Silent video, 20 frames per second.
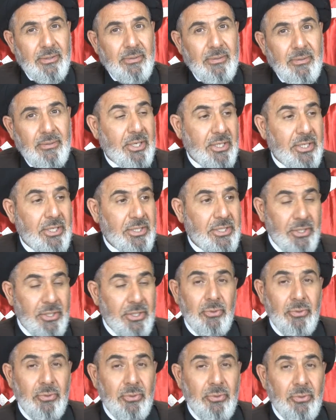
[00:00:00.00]
Because
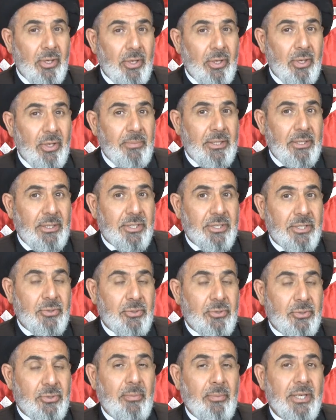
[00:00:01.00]
you told me just
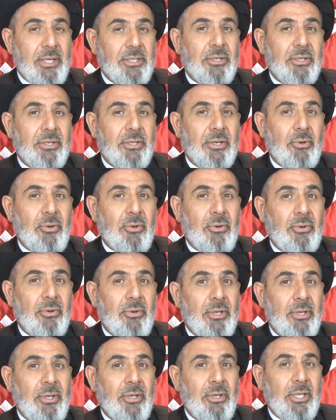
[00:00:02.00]
2 minutes ago
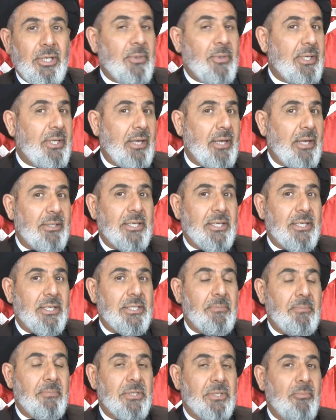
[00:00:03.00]
you would not
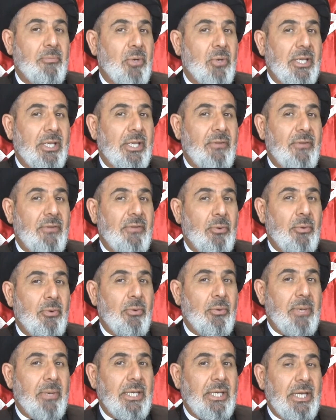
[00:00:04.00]
accept someone giving you
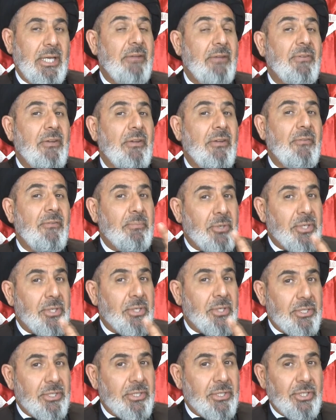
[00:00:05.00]
money even if he
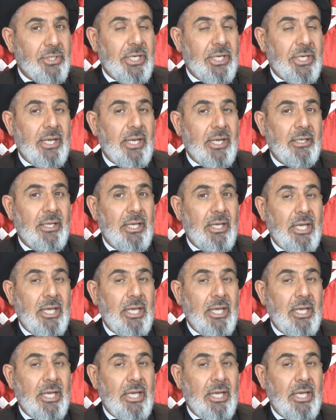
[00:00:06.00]
puts you in jail,